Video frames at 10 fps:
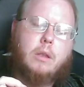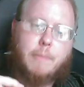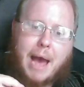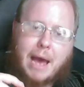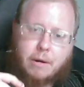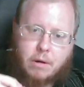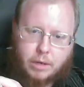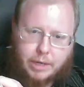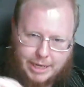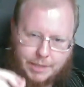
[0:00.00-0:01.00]
The pattern
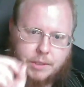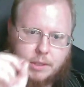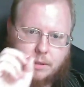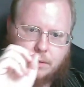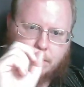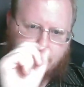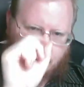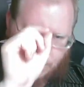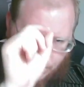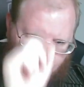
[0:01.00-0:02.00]
is
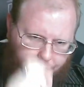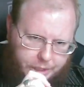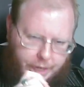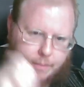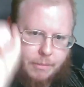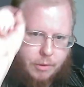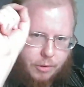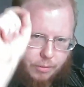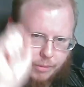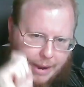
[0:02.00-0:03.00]
all the same
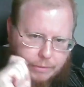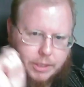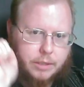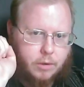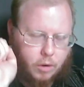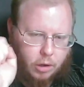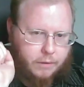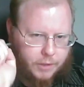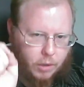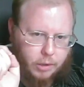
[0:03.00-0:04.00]
throughout all
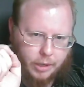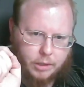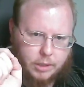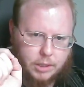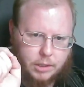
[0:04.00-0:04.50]
of Tolkien's